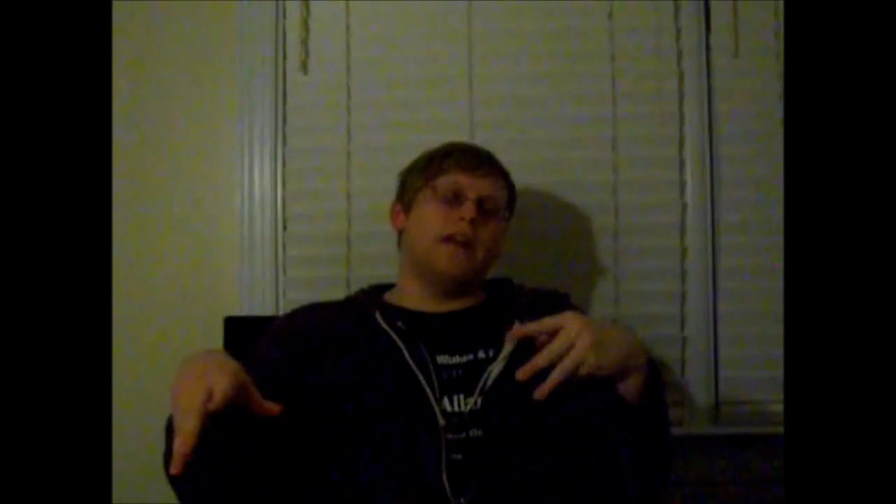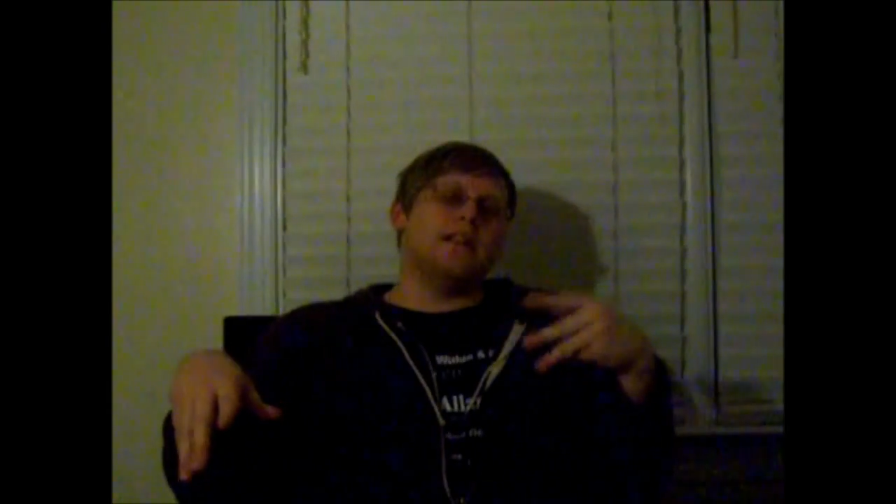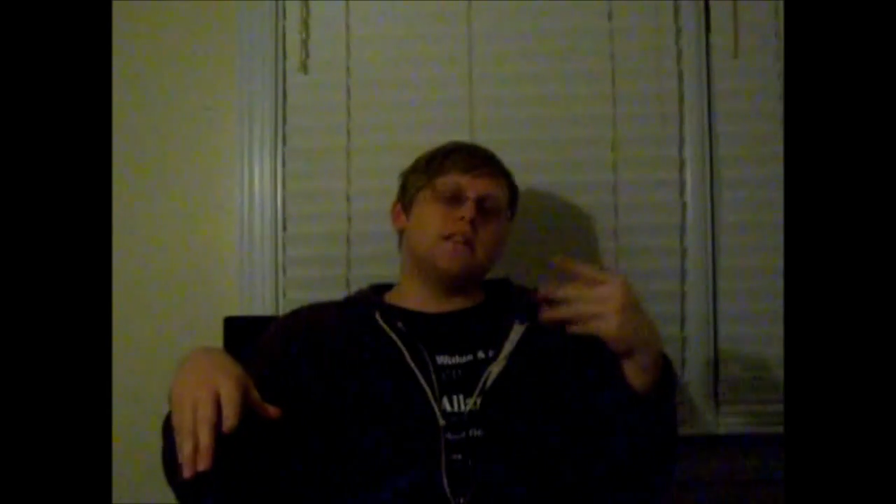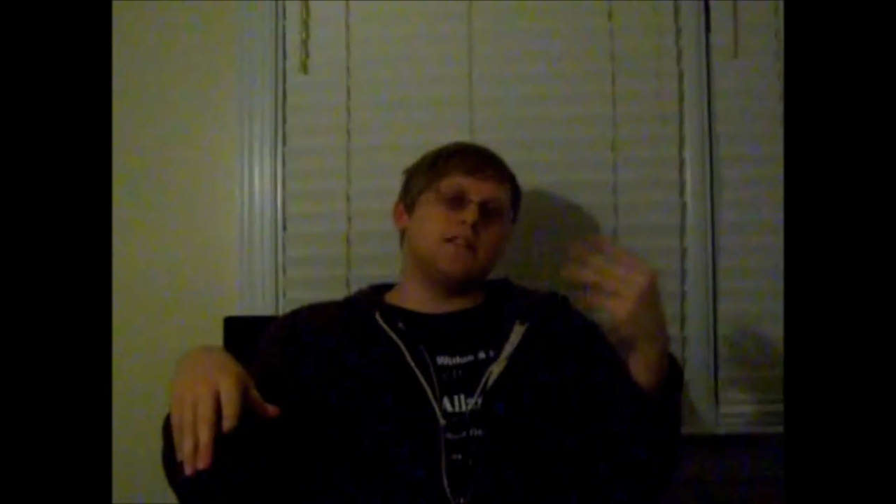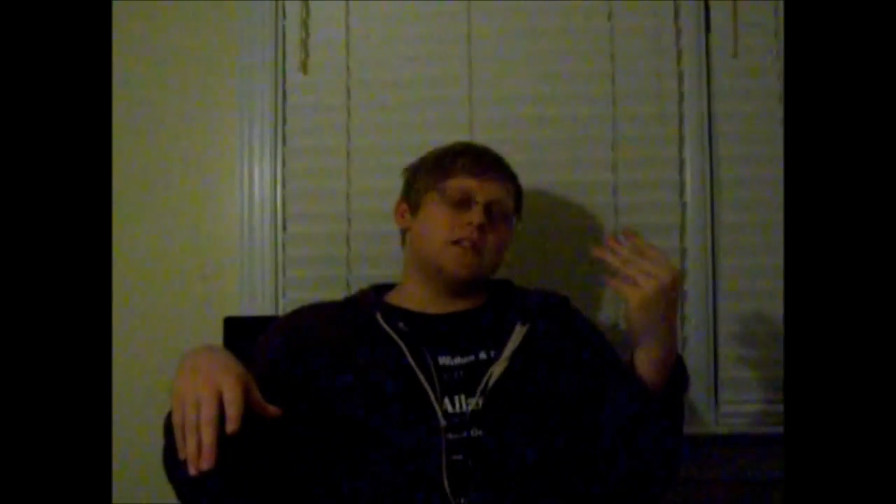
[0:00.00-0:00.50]
and
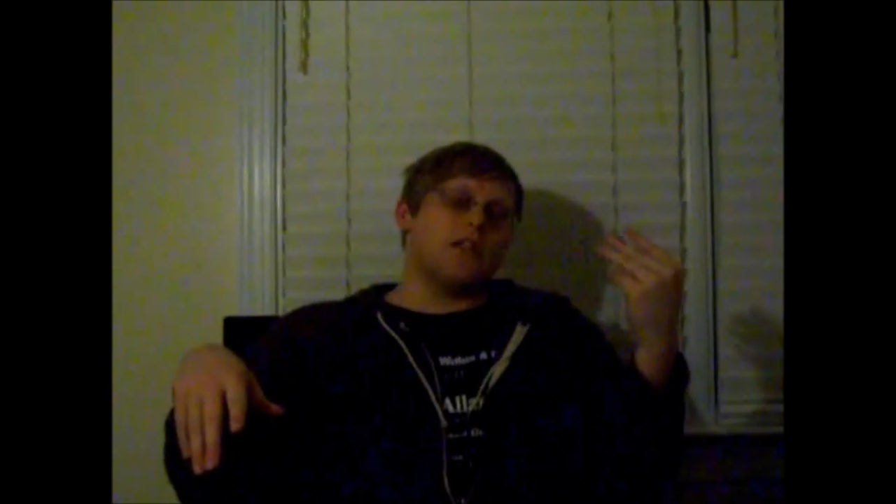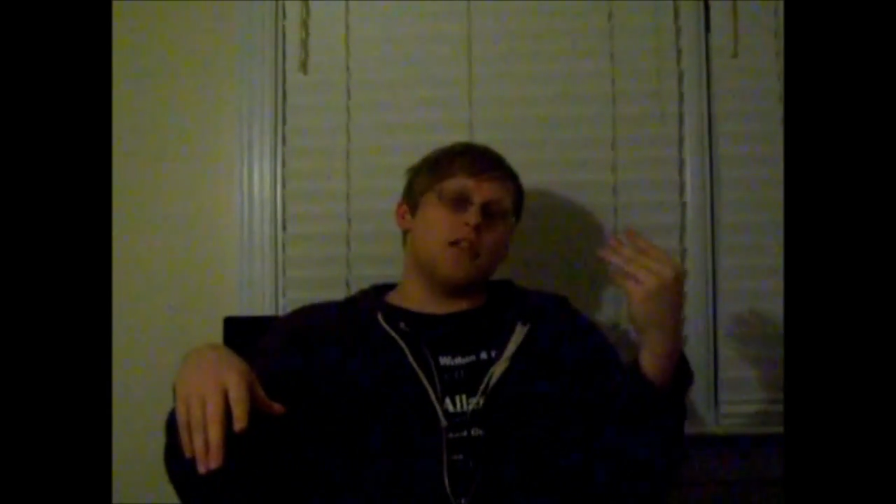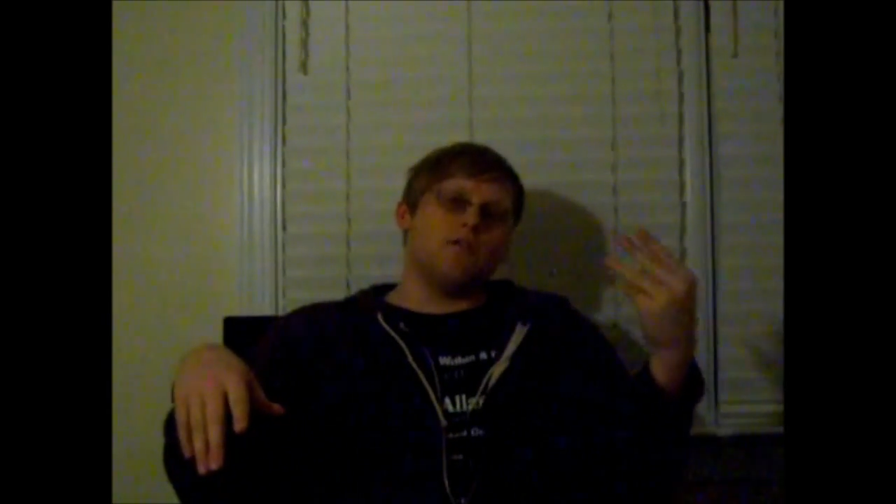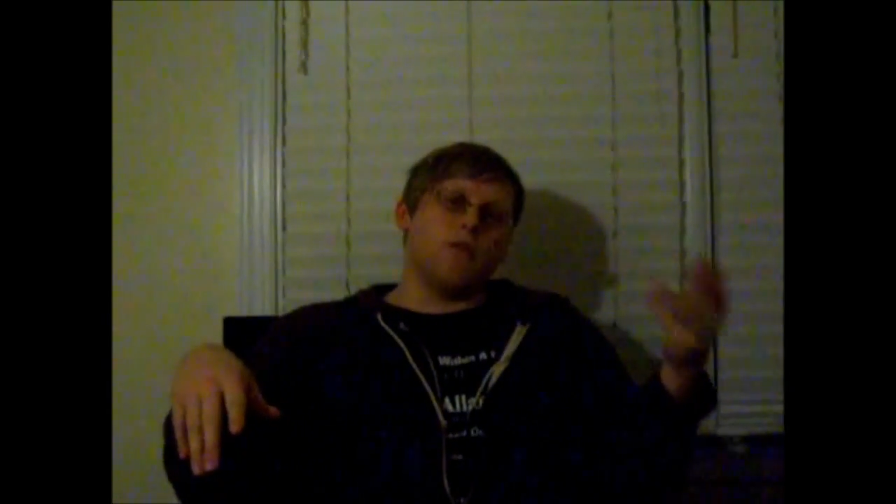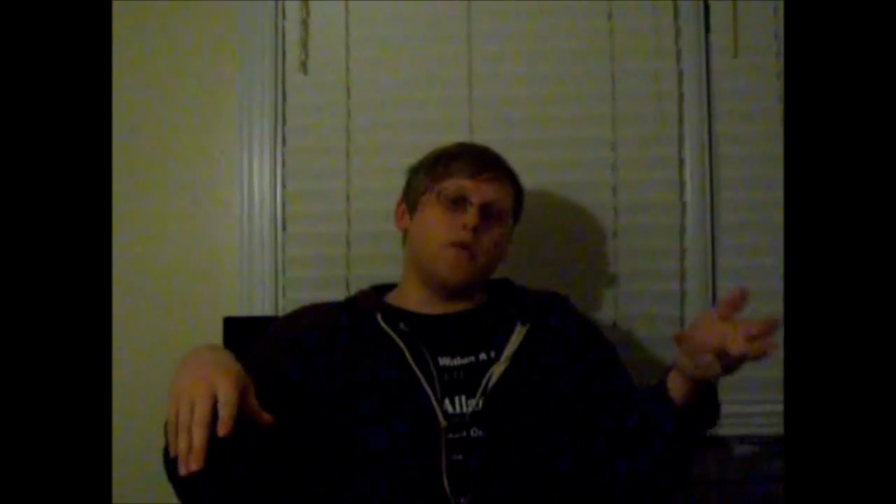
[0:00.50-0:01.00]
it's just
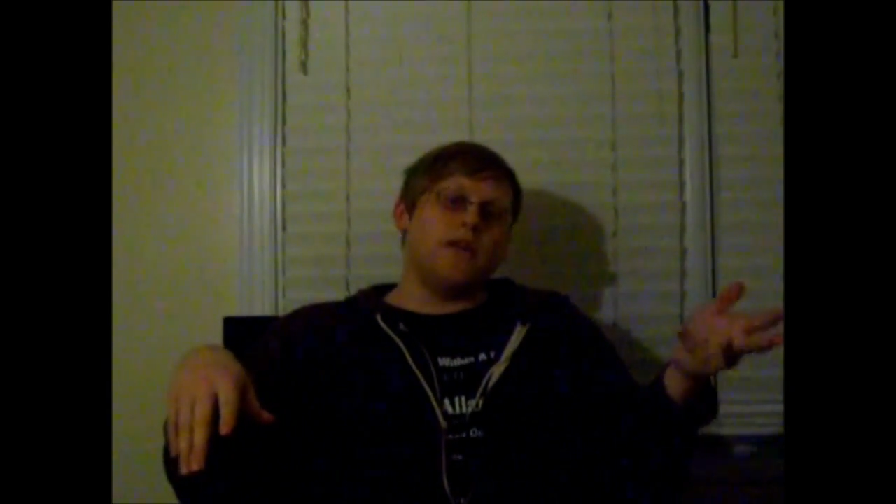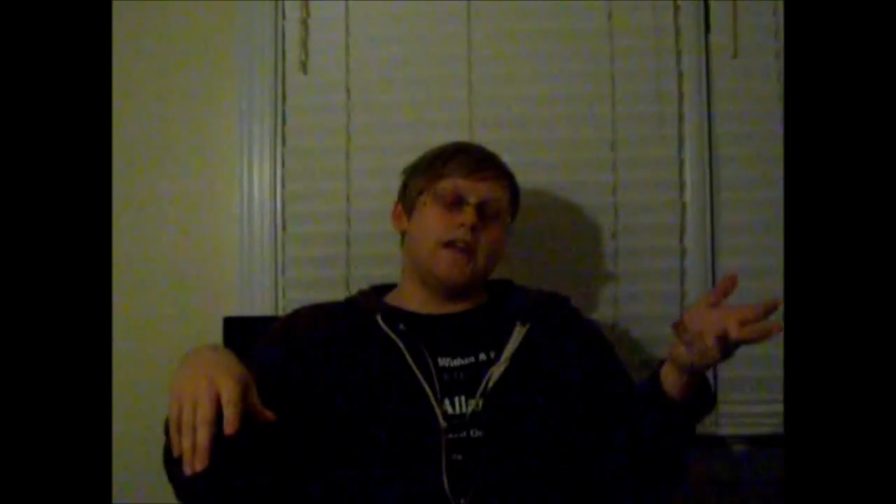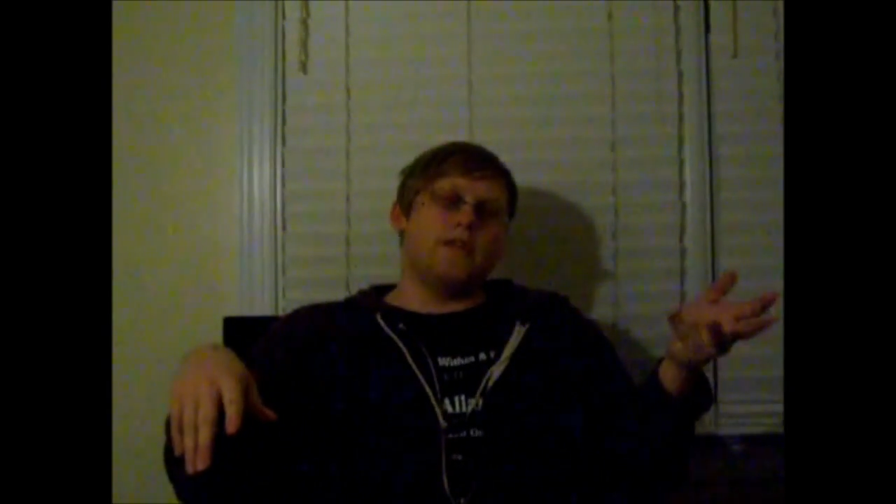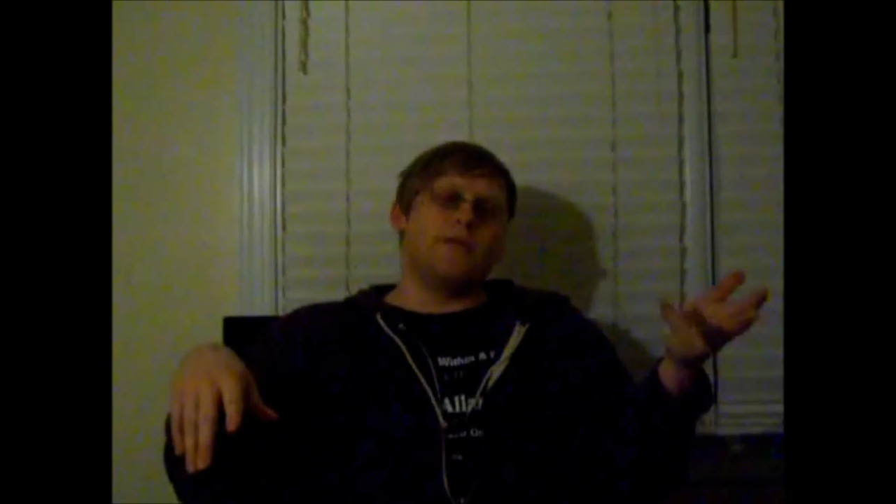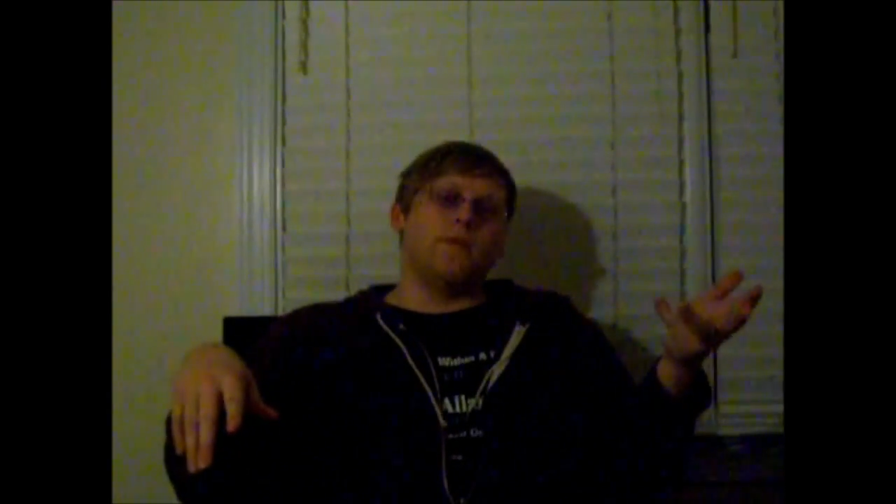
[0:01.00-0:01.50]
thrown
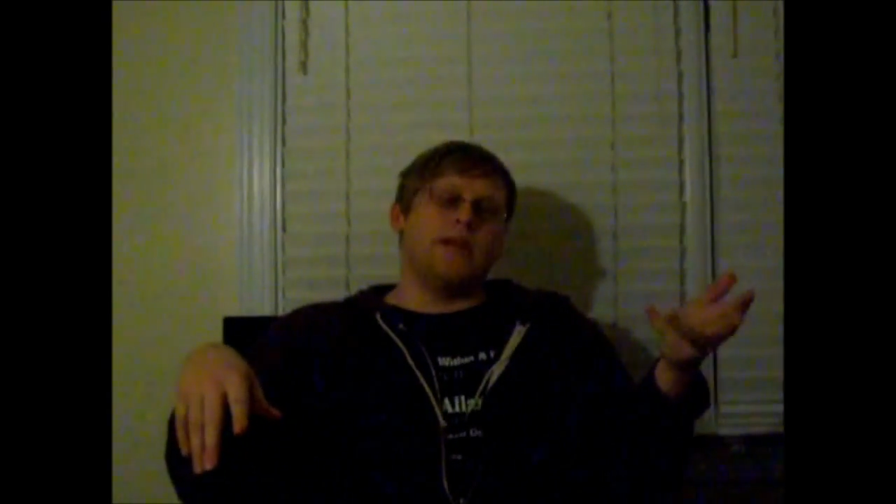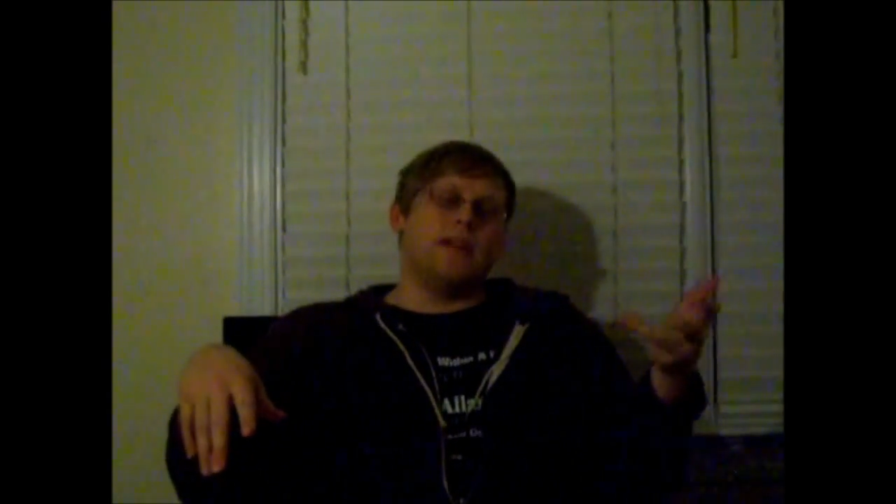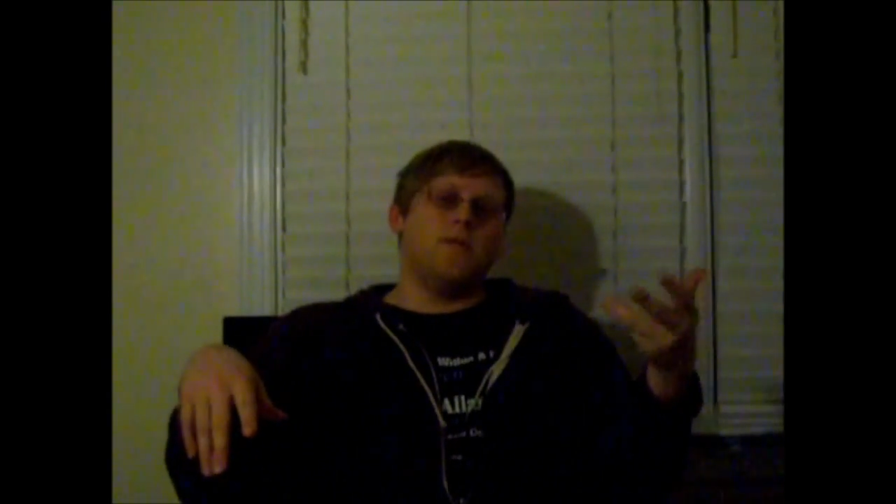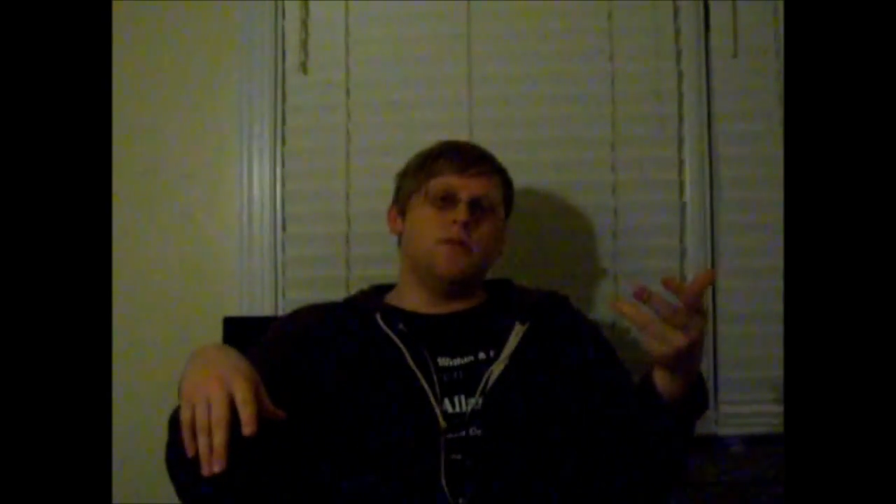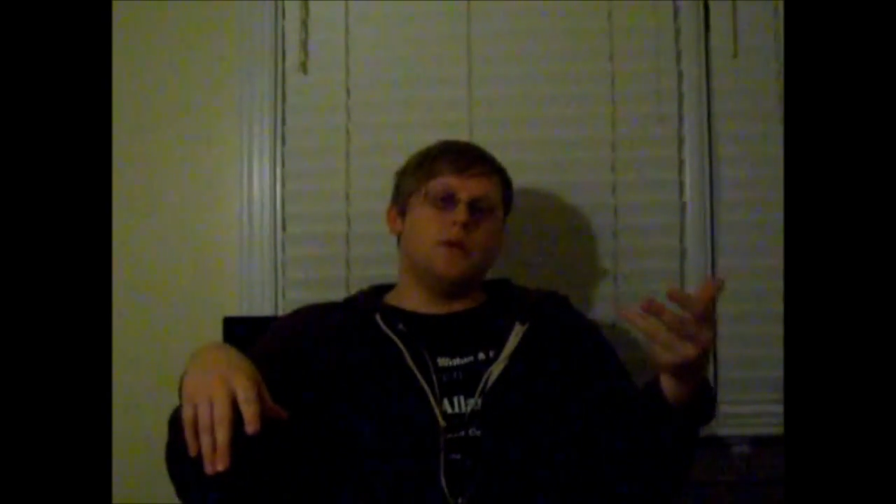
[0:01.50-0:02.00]
at you in a way that you